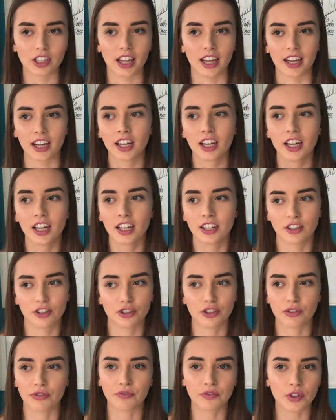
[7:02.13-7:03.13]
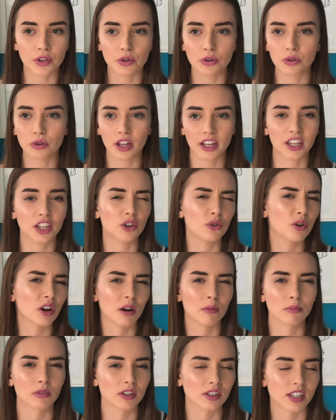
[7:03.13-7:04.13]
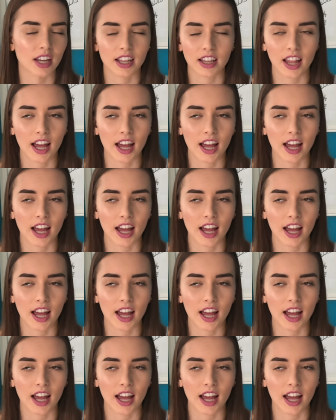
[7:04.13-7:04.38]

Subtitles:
Like, there's a few like cucumbers I